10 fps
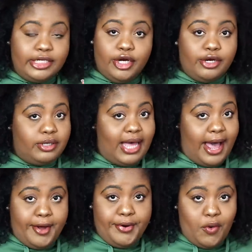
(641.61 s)
Girl,
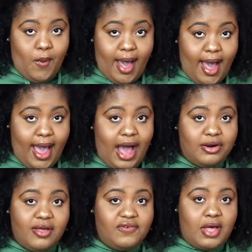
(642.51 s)
I don't know why. I don't
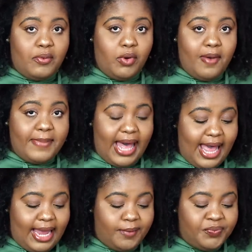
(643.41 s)
know if y'all weren't
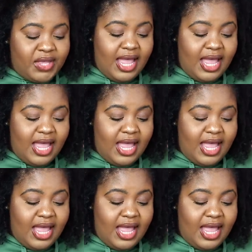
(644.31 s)
buying